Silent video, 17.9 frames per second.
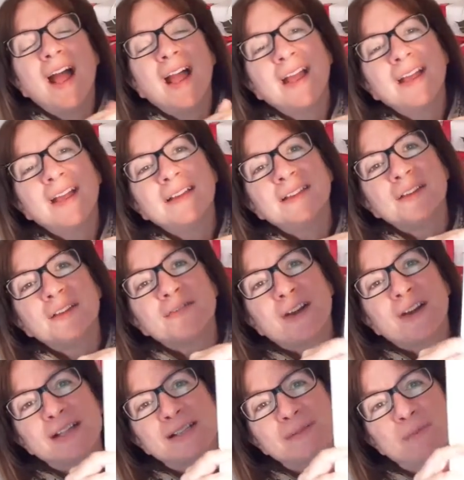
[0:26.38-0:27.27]
in the
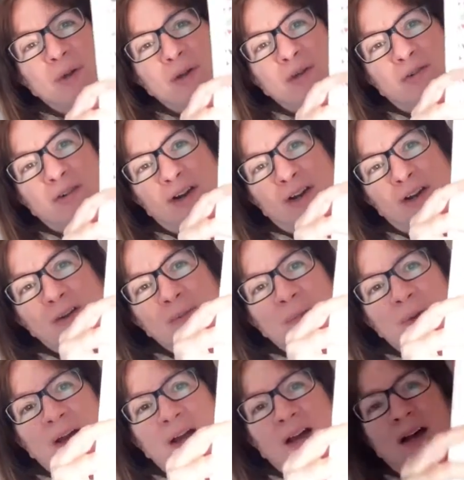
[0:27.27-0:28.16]
Facebook group,
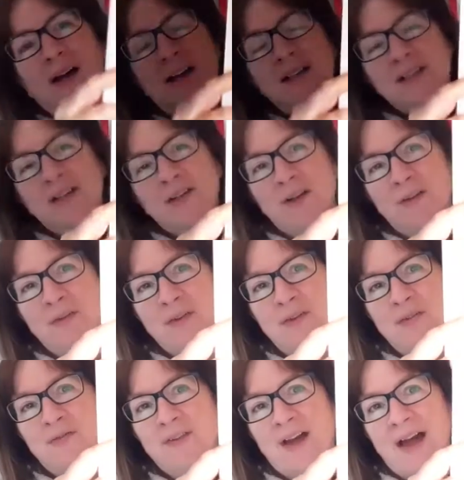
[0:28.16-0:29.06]
I don't know if
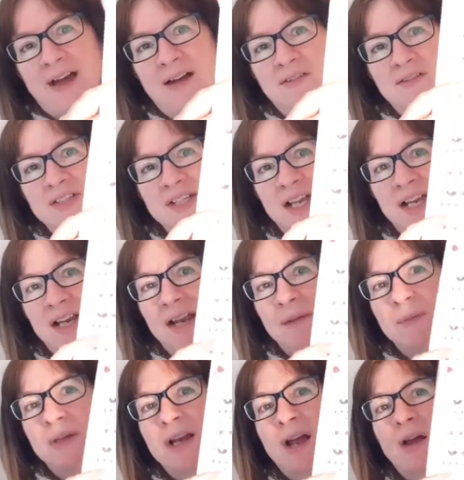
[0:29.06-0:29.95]
you found it.
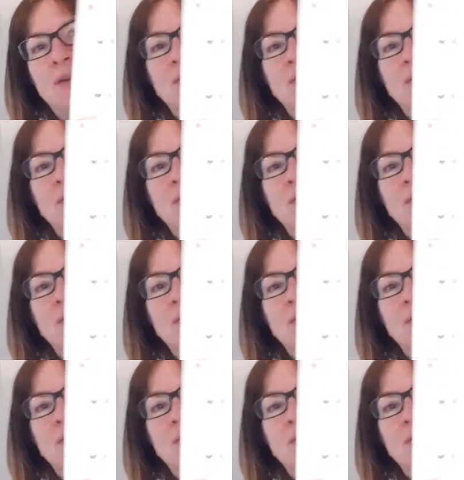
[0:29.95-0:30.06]
Let me know